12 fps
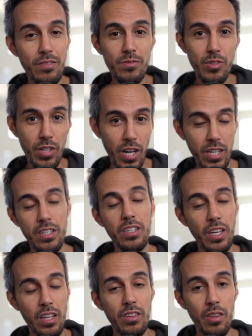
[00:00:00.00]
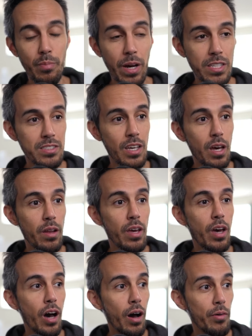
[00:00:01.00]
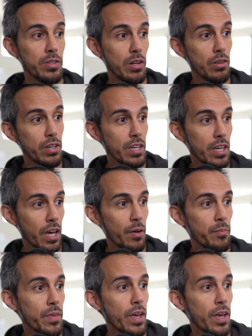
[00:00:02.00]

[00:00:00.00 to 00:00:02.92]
So kind of get into the mindset of what they're looking at.